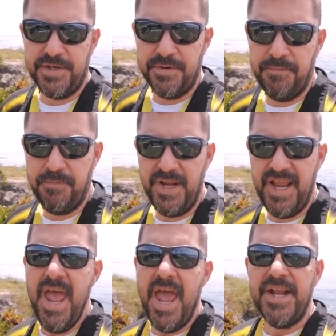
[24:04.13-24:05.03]
you free
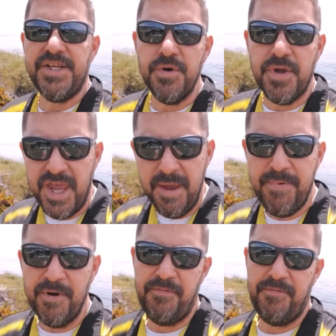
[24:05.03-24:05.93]
and to keep
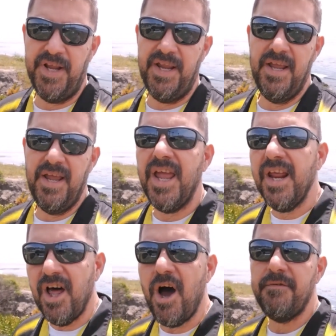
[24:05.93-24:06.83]
you free. He
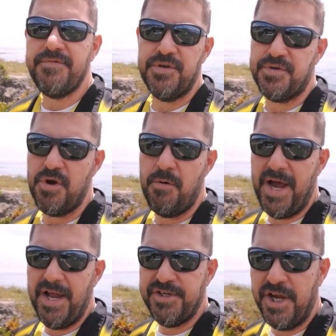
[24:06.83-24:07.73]
loves you so
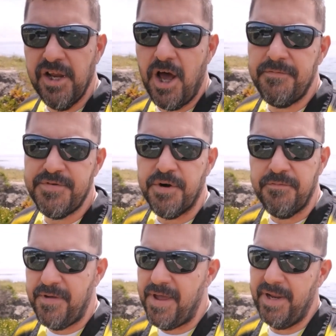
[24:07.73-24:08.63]
much. He loves your
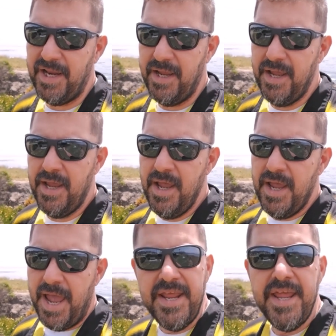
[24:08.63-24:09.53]
family.
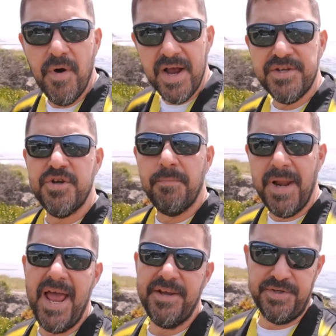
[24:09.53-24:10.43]
And He wants to
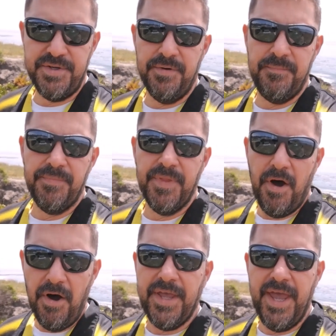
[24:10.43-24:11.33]
bless you,
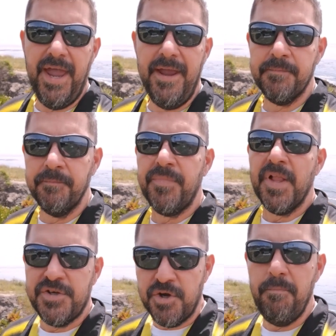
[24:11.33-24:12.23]
okay?
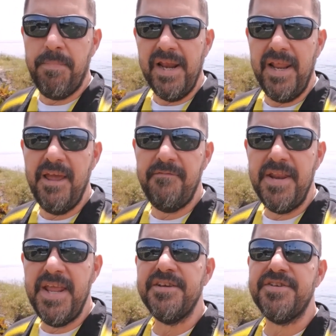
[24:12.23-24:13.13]
So believe in
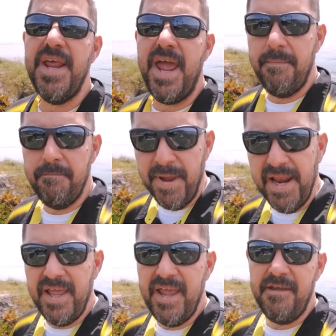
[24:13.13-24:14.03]
His name.
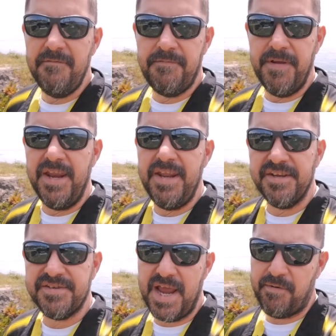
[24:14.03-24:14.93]
Believe in
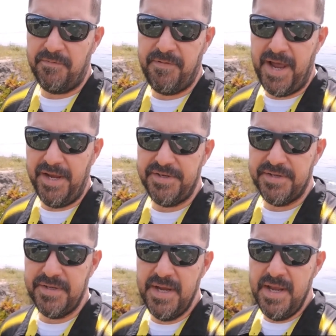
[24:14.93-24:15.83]
His
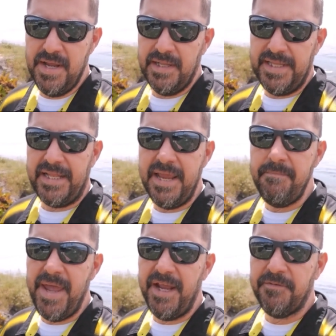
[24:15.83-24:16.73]
sacrifice that He
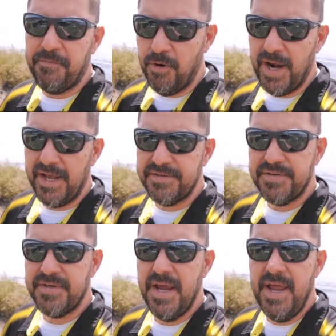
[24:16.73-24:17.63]
made for
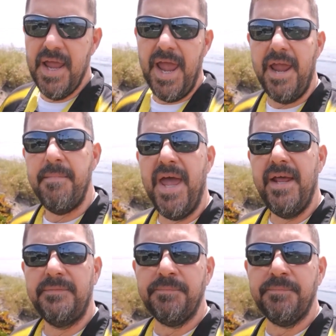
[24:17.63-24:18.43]
us. Amen?